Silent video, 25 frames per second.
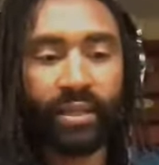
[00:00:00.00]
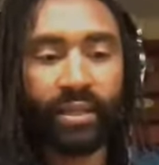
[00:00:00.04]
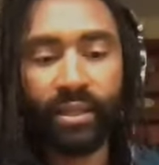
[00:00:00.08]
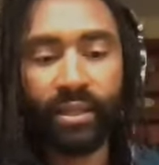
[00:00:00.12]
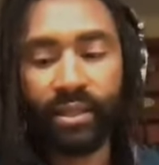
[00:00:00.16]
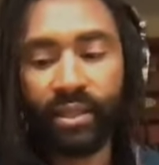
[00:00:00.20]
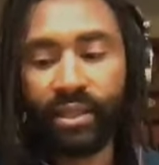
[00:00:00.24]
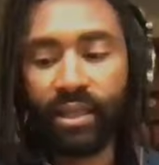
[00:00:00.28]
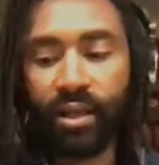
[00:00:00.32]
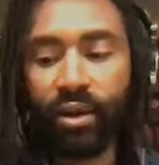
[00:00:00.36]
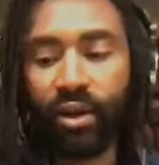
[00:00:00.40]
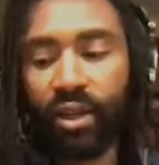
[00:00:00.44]
And
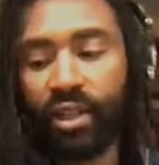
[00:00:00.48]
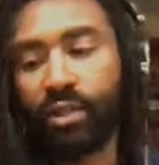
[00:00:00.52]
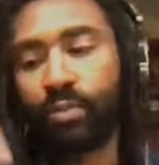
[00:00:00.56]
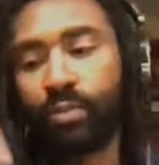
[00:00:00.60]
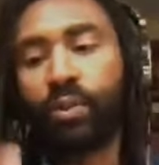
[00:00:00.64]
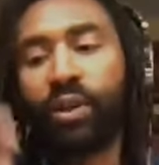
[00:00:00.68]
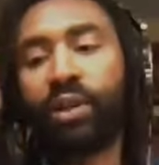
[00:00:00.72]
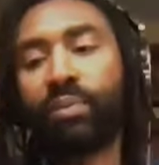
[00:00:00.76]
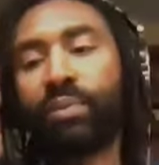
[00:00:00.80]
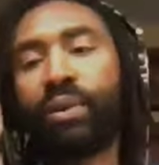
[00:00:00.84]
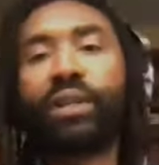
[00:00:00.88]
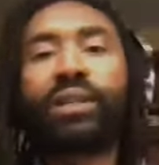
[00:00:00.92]
so it's
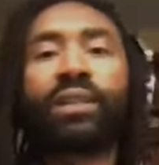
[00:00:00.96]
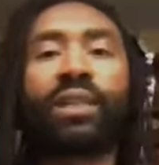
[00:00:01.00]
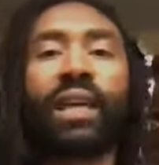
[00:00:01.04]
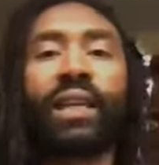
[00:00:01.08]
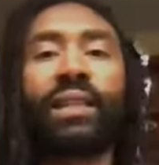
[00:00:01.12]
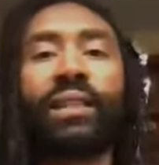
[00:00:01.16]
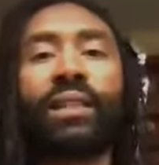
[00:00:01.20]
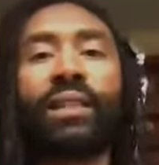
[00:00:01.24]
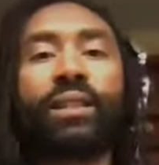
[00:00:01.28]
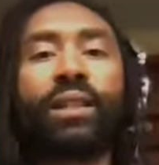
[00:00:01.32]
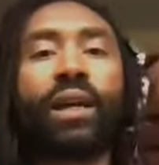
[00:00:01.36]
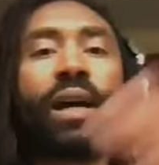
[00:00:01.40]
pretty much like
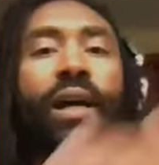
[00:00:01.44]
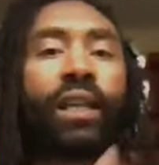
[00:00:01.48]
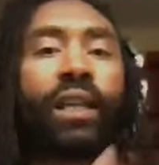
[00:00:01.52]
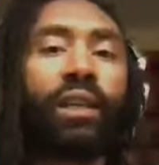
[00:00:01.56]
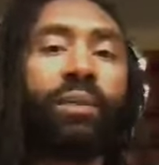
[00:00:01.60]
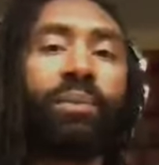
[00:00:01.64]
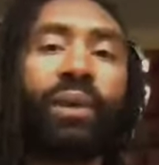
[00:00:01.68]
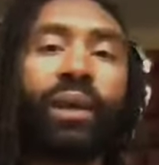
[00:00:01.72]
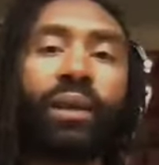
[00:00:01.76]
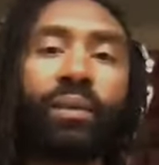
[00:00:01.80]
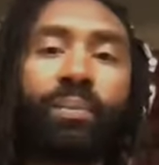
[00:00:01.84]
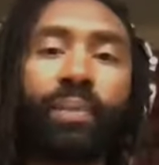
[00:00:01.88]
to
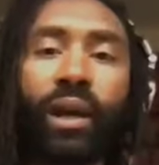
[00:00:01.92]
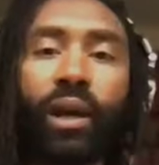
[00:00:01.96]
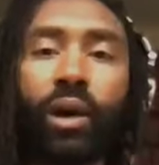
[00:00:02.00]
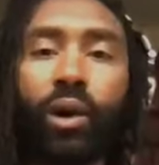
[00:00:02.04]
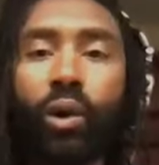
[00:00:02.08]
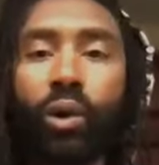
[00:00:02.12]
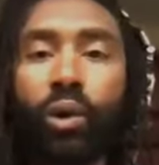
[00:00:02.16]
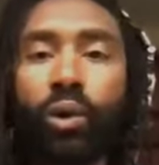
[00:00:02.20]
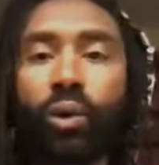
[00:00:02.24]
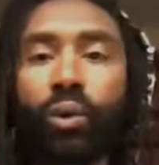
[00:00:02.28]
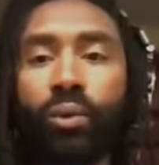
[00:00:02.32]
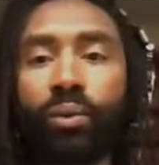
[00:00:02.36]
document my
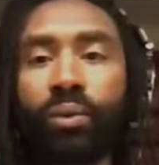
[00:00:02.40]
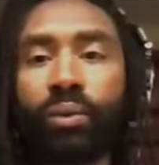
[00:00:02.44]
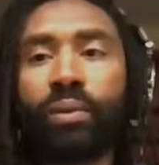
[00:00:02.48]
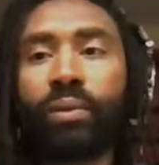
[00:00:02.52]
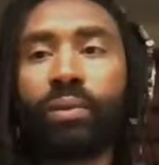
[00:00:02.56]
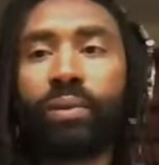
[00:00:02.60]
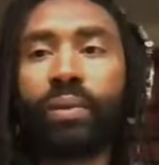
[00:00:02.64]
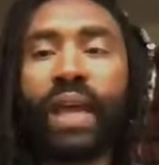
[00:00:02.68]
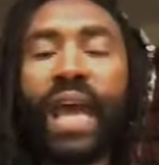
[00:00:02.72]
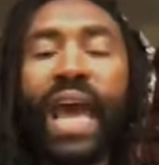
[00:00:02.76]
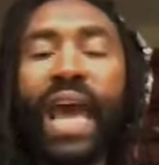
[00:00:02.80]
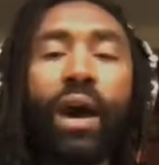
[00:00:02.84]
whole,
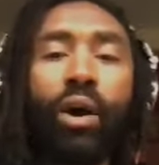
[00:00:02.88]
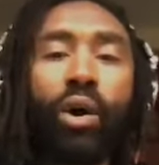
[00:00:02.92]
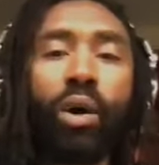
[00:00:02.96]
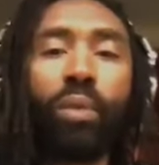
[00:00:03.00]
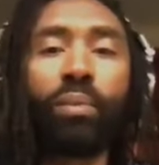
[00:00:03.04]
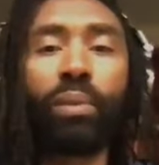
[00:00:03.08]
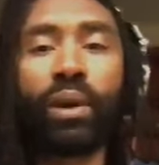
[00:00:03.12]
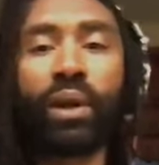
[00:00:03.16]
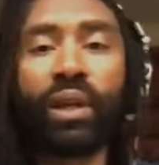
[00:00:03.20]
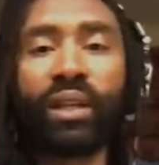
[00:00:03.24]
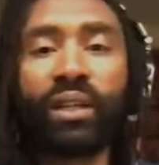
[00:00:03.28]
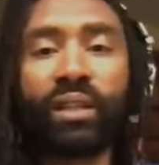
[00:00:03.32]
how I'm
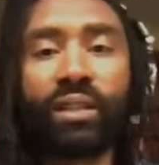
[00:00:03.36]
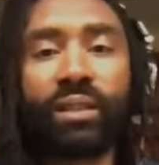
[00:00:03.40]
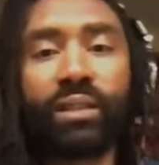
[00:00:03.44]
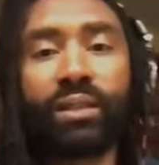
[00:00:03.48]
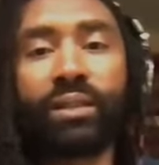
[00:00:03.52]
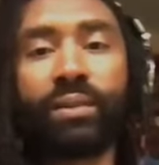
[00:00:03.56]
going to